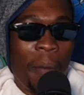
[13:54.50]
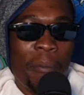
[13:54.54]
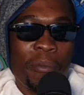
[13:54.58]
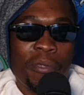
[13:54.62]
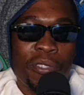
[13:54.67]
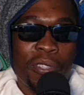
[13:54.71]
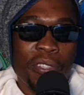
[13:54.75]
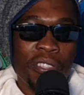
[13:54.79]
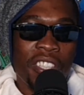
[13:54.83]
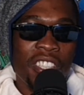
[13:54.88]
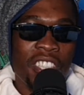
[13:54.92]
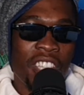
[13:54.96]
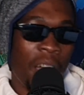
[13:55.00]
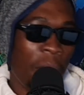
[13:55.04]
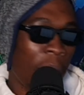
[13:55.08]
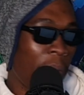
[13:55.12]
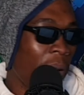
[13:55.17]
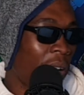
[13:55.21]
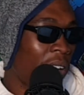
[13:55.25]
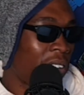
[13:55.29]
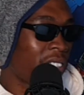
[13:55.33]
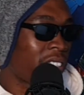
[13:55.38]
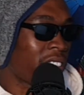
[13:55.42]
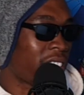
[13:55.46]
I'm talking
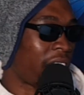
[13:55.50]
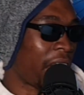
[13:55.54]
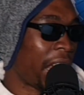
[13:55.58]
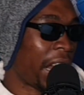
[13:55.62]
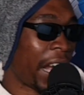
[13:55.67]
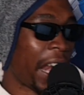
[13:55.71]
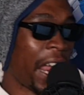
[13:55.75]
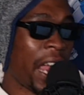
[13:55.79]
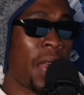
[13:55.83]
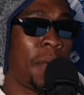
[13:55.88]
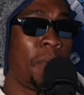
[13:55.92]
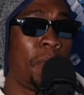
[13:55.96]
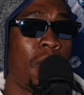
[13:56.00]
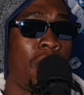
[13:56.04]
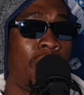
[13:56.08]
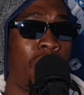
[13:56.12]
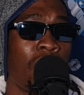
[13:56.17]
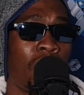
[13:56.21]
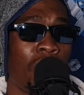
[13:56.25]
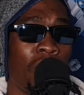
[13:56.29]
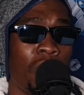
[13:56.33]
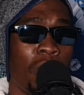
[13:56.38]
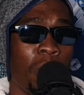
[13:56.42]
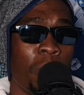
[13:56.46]
about the
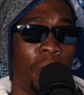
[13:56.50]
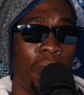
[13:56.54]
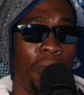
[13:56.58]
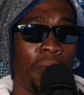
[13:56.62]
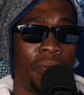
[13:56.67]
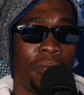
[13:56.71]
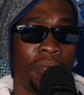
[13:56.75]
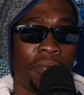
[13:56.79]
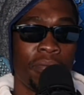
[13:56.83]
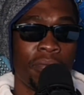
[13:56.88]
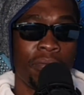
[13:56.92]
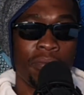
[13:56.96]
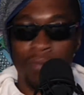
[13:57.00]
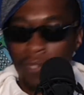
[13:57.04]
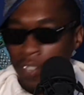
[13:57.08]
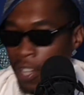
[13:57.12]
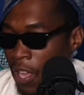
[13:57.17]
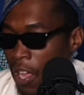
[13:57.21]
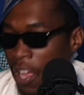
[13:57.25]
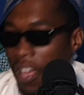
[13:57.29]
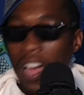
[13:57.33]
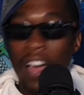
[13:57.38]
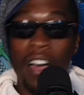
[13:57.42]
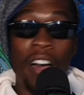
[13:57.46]
Rainbow Group.
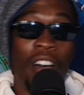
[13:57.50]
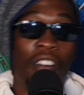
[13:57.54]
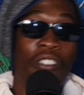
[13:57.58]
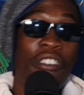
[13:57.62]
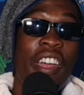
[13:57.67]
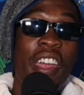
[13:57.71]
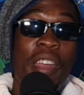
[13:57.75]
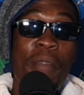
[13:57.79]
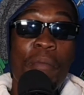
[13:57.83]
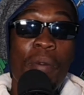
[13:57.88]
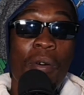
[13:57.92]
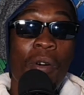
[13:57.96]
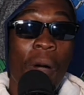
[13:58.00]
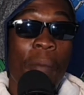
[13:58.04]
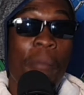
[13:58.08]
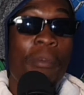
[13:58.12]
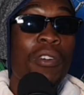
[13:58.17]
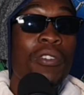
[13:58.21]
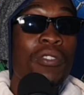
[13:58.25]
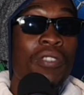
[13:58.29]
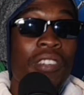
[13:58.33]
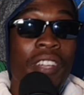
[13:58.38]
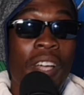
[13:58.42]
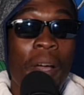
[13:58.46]
Rainbow,
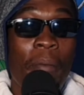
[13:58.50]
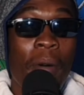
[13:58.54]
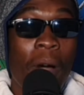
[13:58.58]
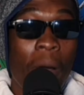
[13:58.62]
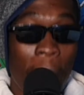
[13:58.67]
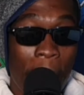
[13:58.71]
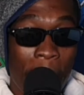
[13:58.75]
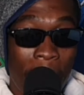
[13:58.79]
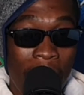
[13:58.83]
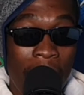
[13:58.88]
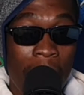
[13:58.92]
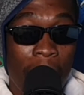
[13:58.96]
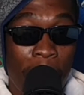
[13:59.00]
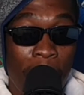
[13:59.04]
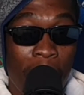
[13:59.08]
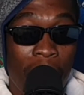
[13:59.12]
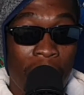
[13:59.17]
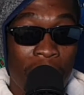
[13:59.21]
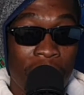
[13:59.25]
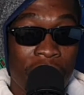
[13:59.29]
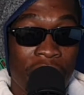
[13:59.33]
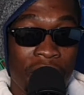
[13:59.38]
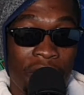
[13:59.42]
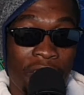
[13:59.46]
I'm not talking about Black
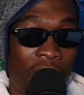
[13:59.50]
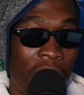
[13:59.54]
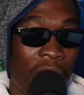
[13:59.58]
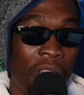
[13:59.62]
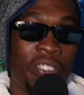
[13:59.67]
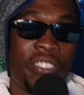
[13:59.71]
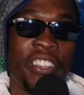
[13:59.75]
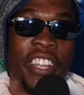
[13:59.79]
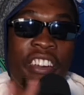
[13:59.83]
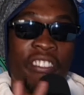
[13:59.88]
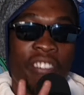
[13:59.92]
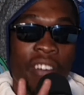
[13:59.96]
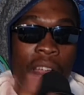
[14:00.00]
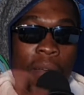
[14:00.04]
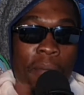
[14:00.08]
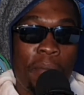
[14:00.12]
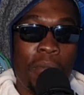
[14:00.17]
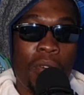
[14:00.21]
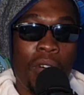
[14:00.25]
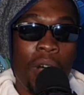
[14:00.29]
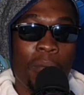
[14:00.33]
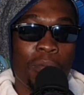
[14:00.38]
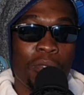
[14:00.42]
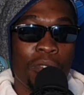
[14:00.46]
Motion, no. The
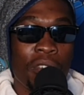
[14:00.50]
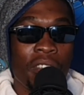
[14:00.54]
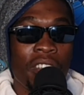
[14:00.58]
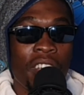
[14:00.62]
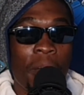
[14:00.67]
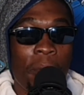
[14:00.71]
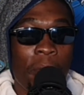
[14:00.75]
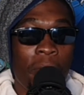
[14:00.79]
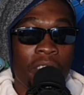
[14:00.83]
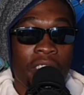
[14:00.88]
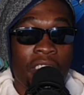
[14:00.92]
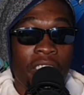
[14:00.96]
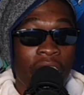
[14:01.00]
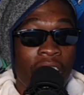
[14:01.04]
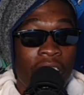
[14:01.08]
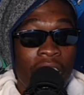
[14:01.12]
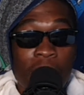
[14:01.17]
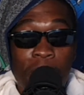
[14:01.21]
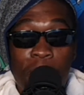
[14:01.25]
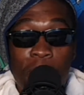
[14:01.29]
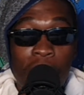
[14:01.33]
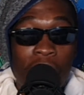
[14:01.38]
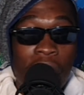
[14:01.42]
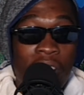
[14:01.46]
Rainbow, I'm talking about the
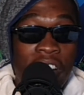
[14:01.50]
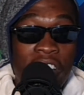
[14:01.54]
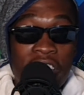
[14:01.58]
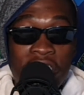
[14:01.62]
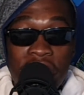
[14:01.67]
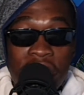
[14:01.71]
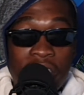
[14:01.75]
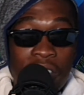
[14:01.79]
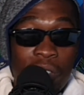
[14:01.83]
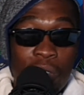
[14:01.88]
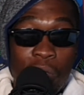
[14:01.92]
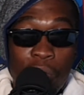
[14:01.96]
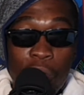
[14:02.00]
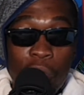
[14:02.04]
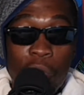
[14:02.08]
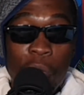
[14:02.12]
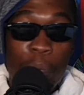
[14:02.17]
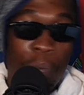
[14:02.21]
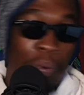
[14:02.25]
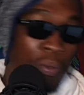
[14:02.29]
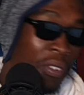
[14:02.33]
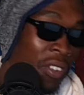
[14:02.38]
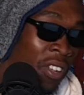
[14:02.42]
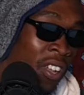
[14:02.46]
Rainbow Nation
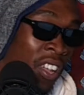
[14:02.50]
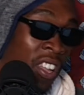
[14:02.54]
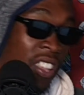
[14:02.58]
Group.